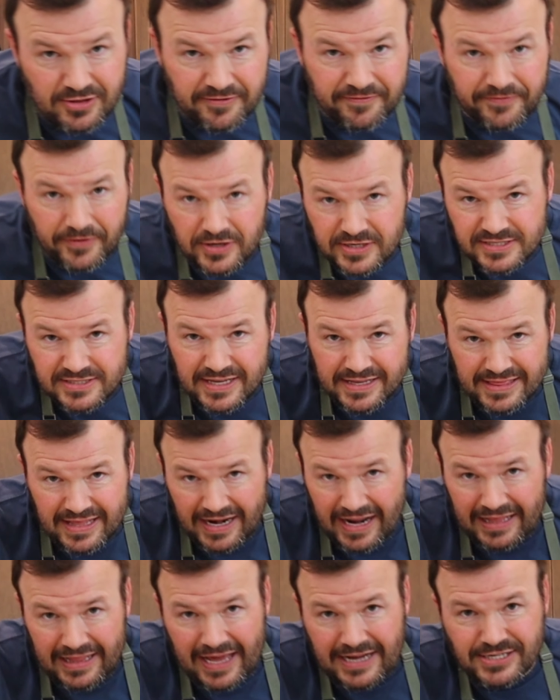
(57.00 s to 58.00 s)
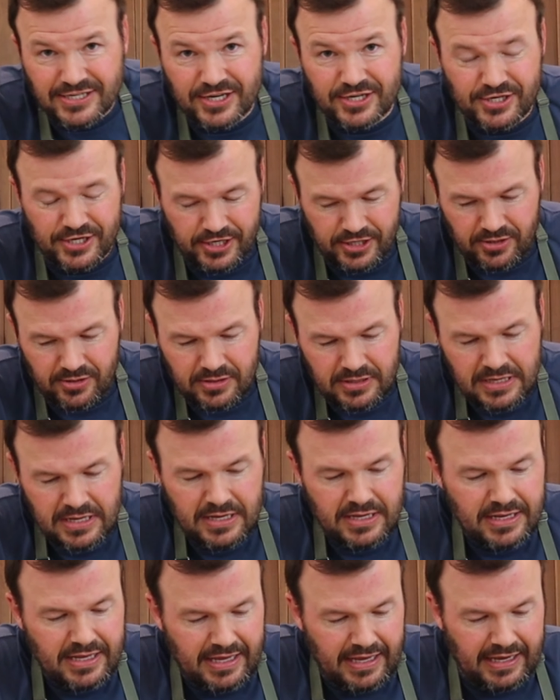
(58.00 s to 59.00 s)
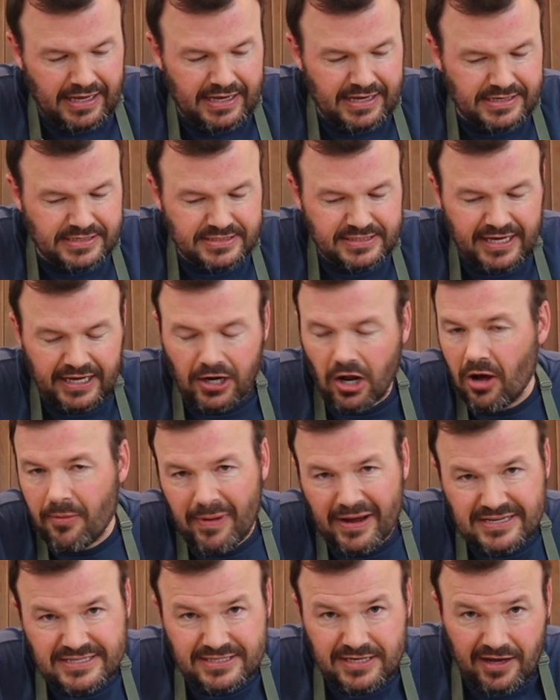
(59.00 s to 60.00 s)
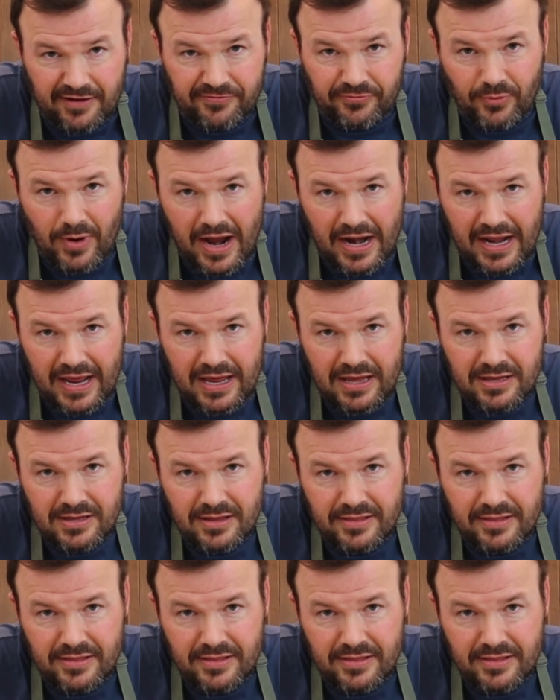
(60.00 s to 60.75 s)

the first thing that I like to do is get all my stuff ready.